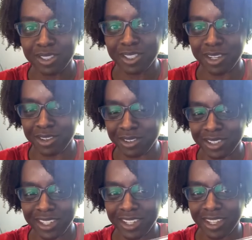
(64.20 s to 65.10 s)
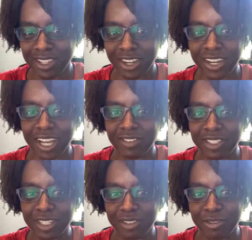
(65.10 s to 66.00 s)
So you're gonna have to
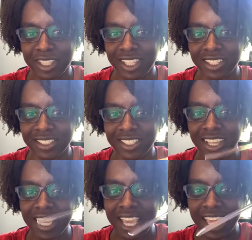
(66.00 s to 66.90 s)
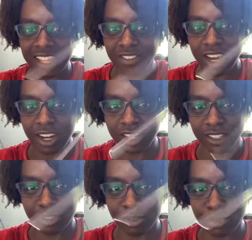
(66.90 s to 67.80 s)
live with this. And I've got a
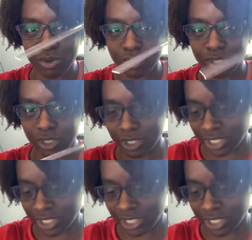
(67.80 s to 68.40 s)
little cool stir